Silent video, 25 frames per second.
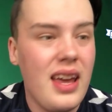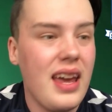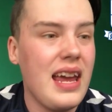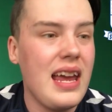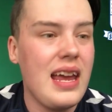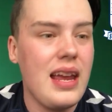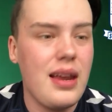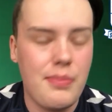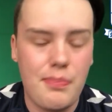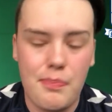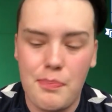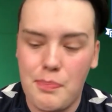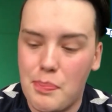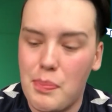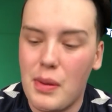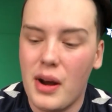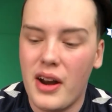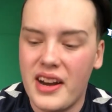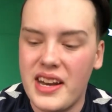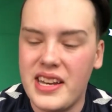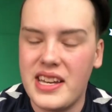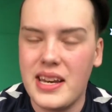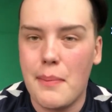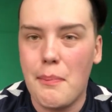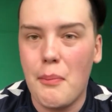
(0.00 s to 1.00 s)
He
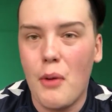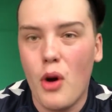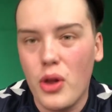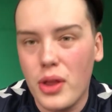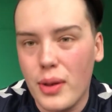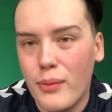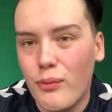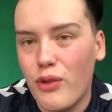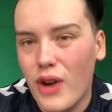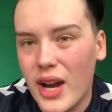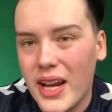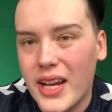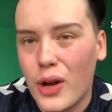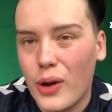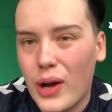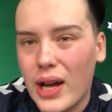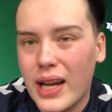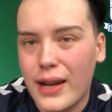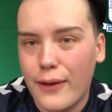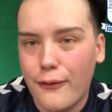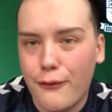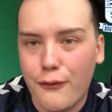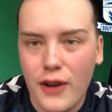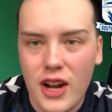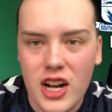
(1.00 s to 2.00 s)
bloody did more than Recco
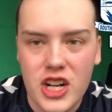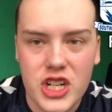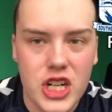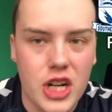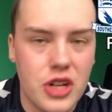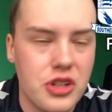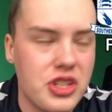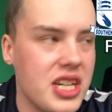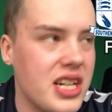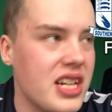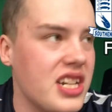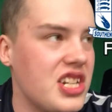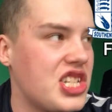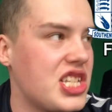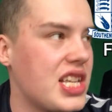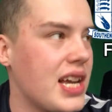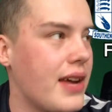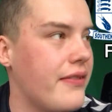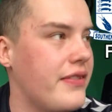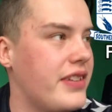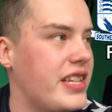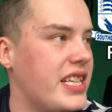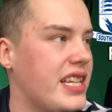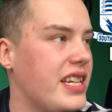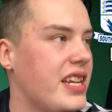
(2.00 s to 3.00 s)
Hackett Fairchild did in
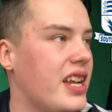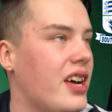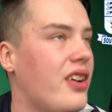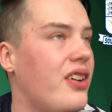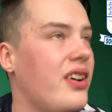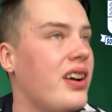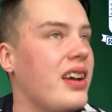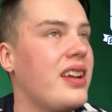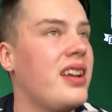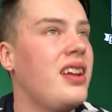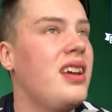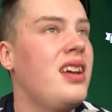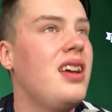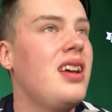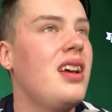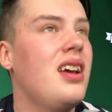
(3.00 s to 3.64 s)
79.